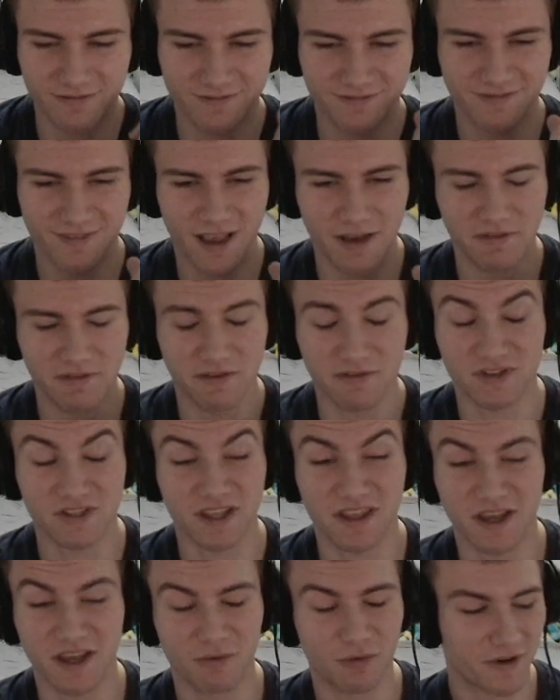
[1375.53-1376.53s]
I've never said
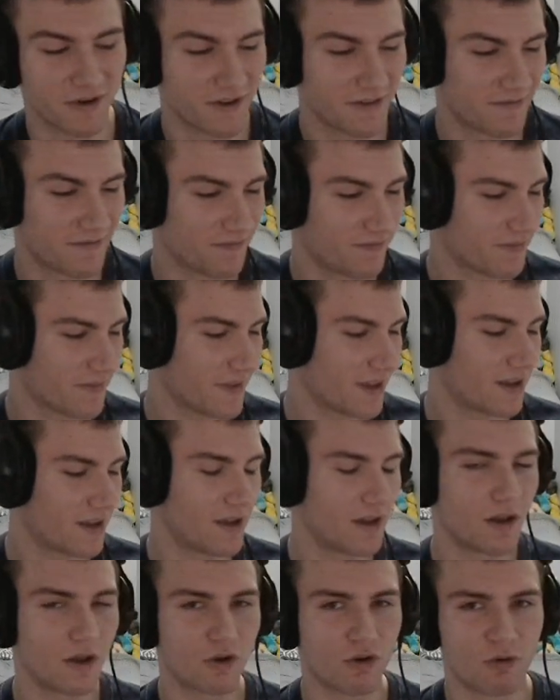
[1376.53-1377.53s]
that word.
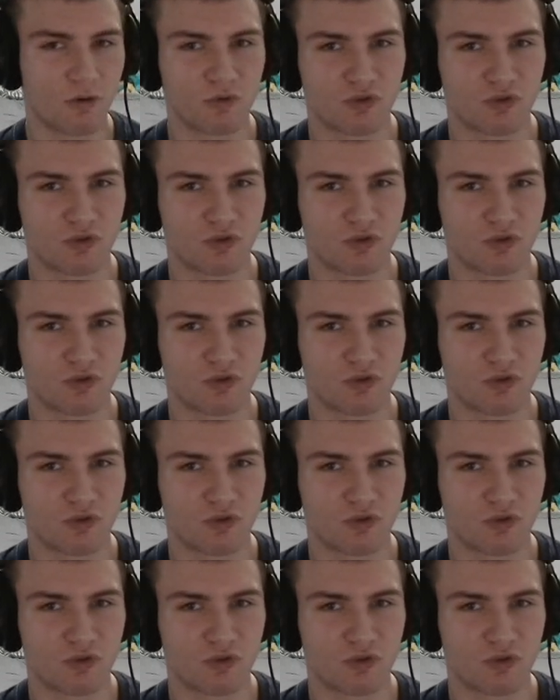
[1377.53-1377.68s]
I'm